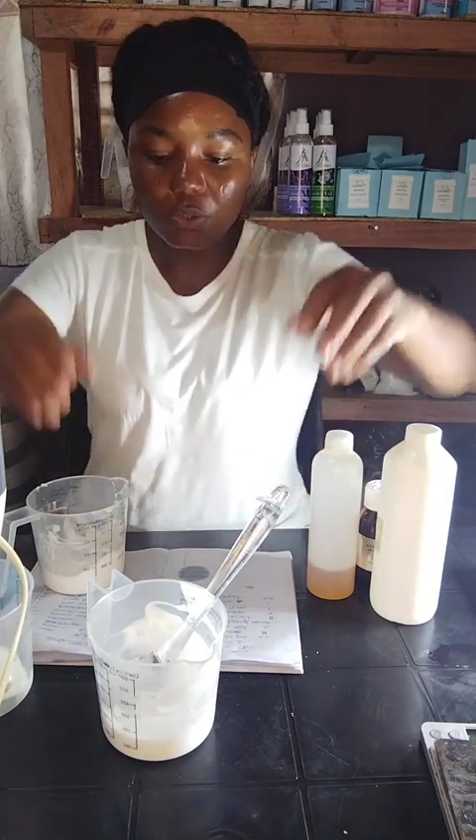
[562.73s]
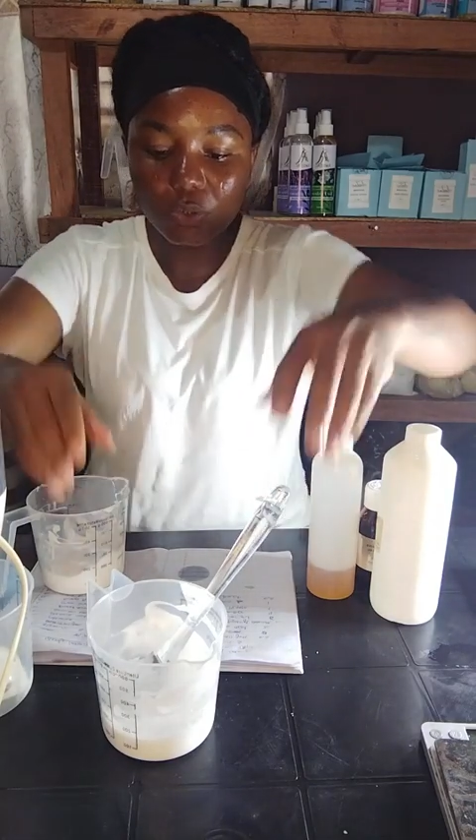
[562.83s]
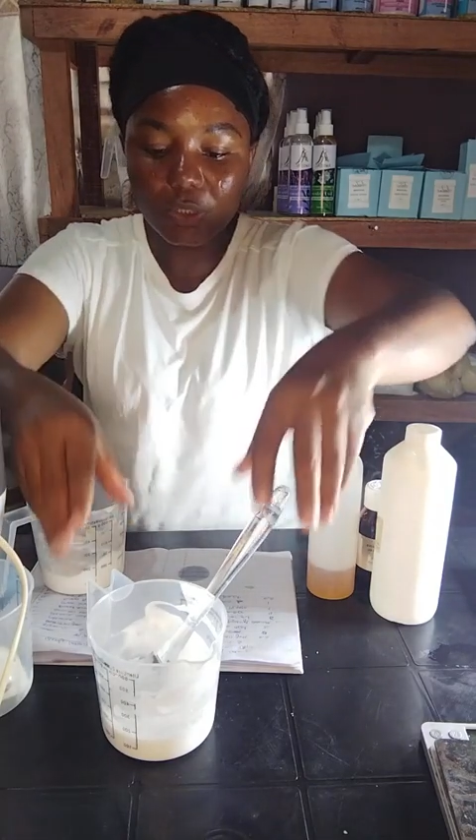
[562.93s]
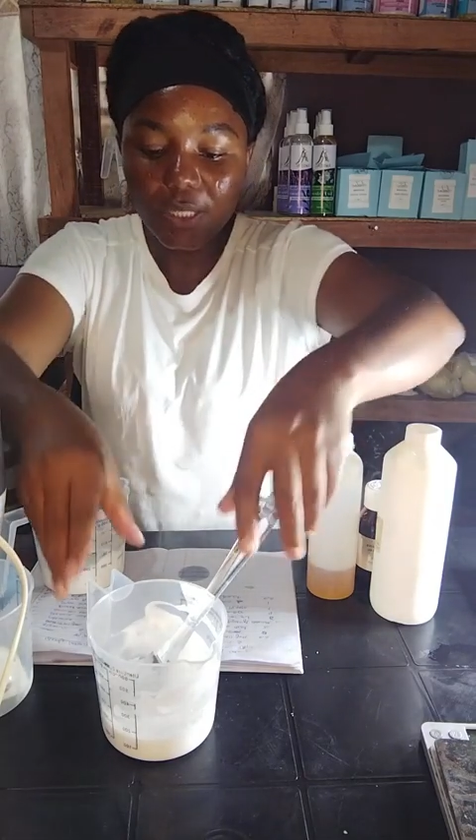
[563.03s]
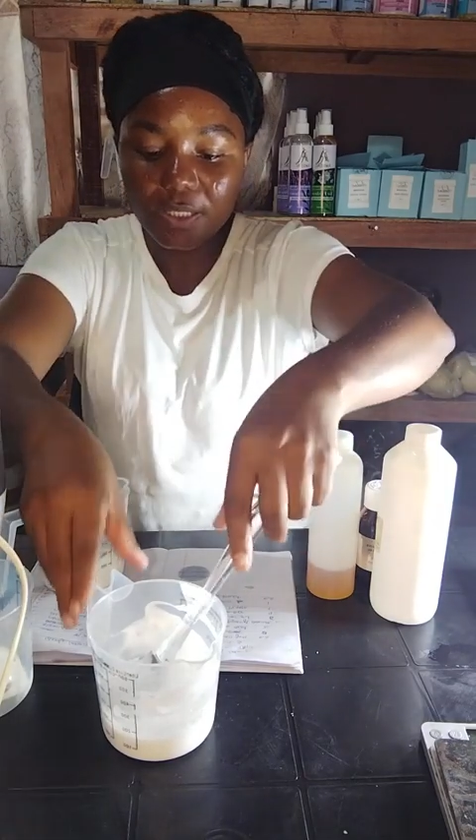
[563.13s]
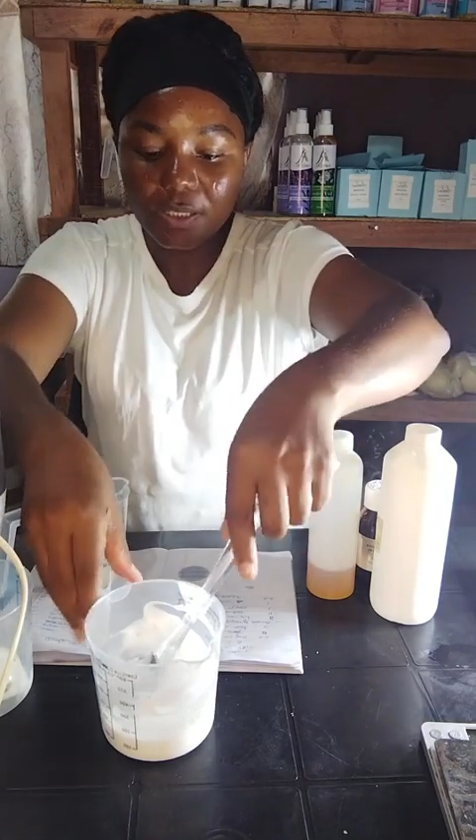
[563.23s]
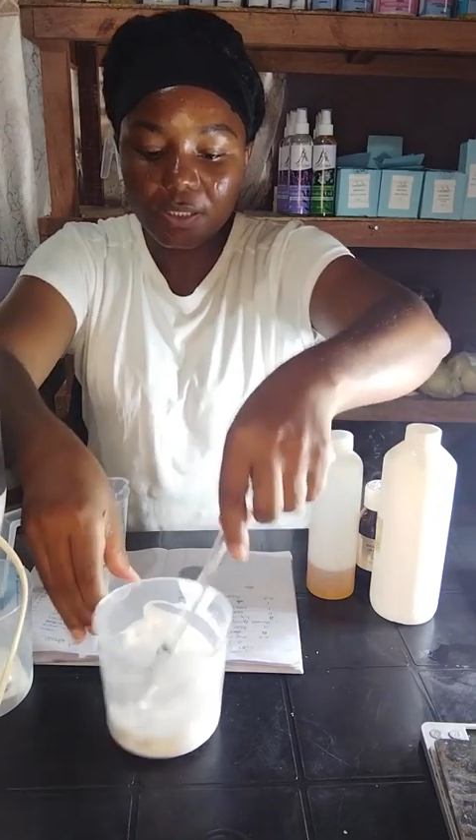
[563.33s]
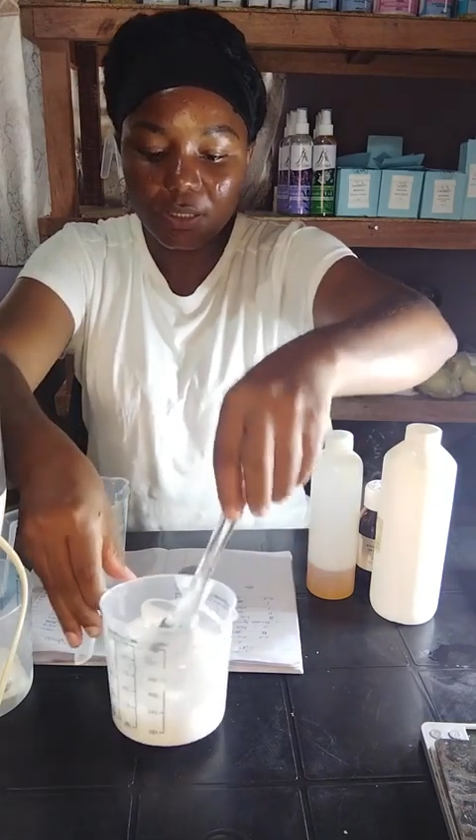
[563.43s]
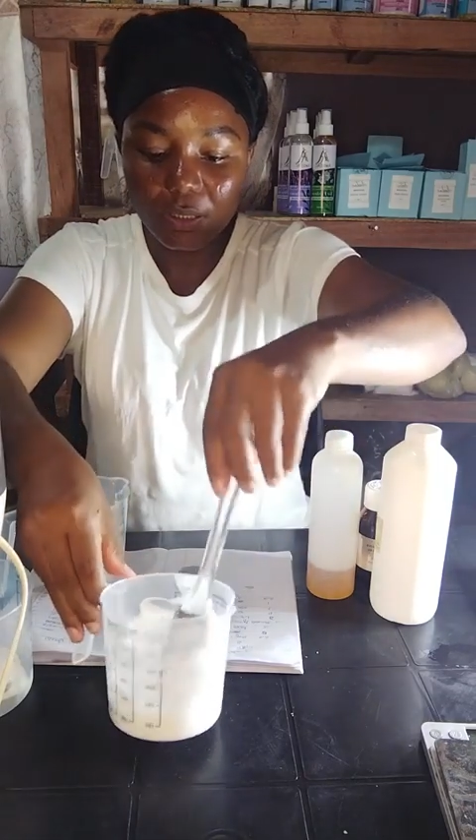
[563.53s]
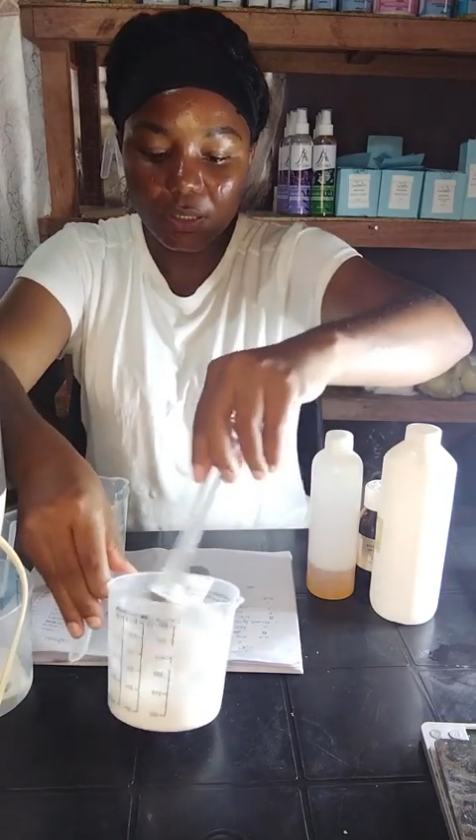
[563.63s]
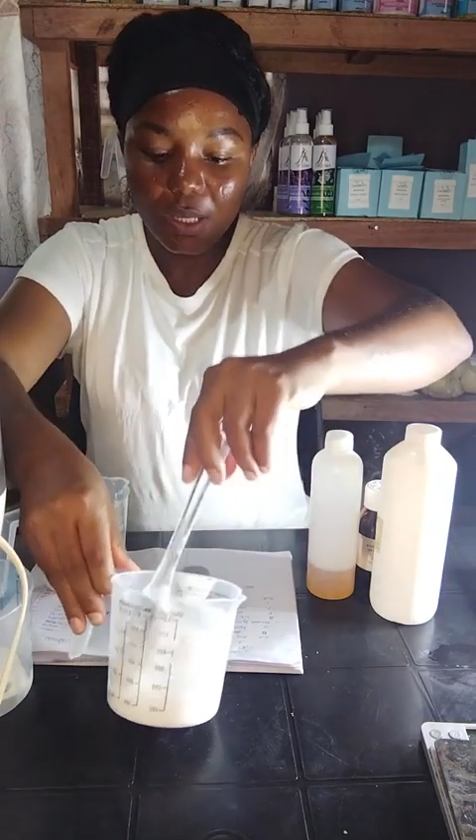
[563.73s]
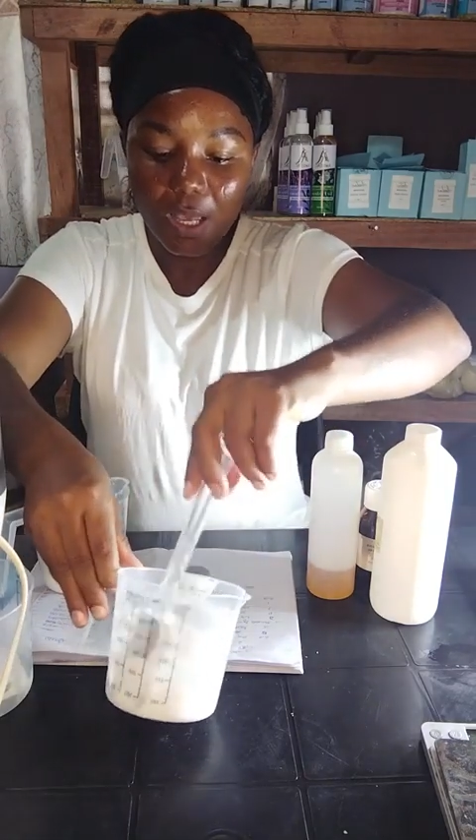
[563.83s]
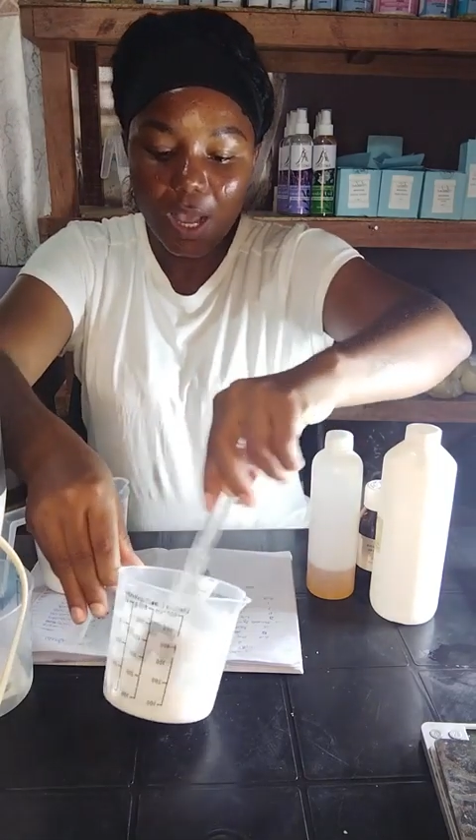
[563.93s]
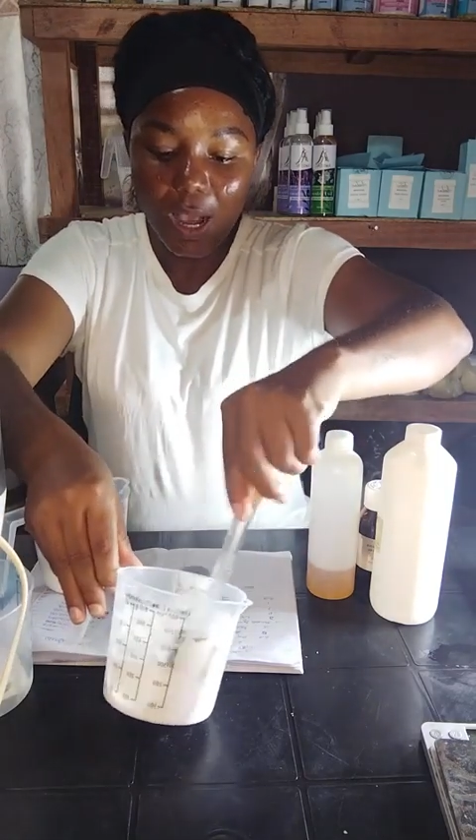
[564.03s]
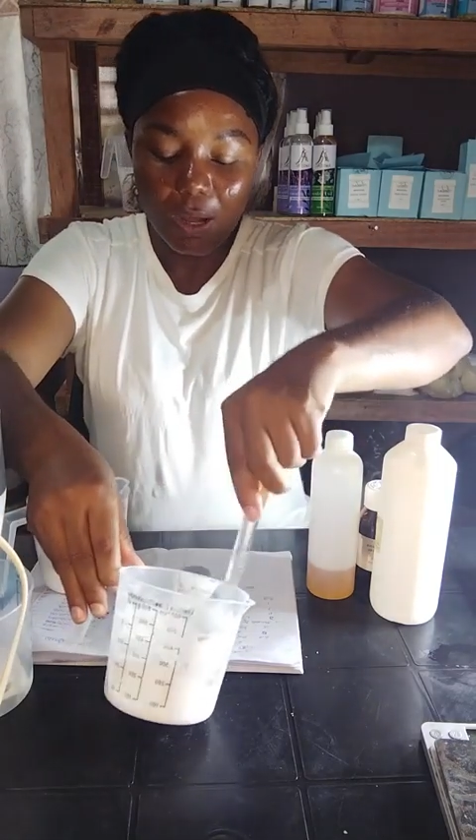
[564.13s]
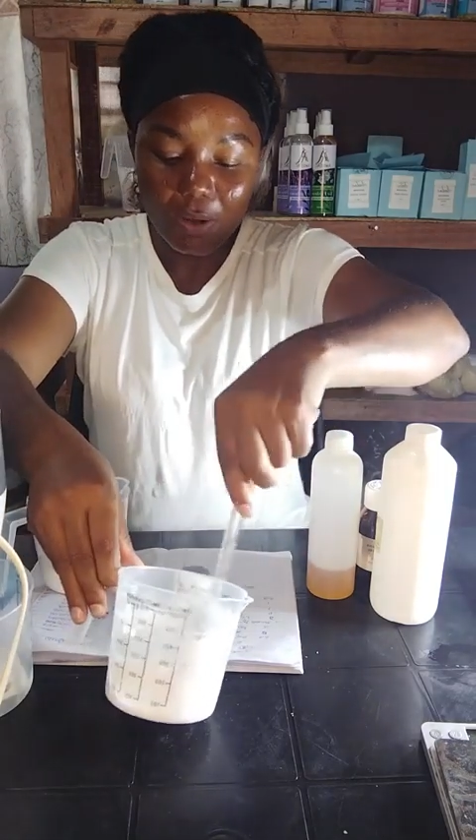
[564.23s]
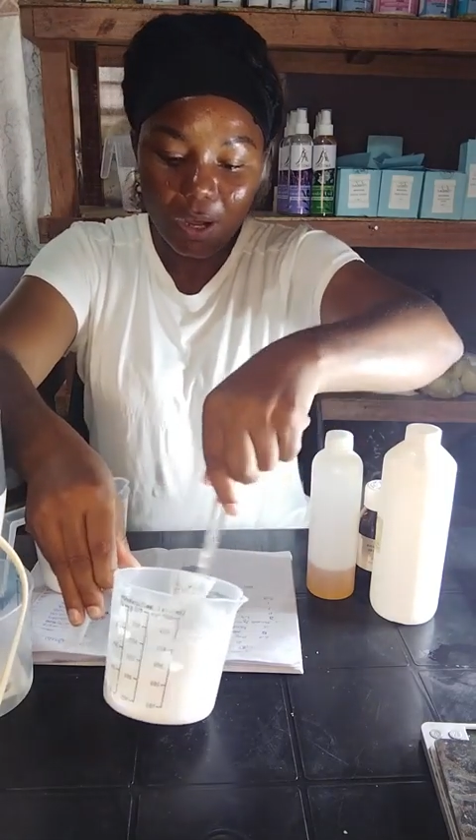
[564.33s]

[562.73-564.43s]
So let's see how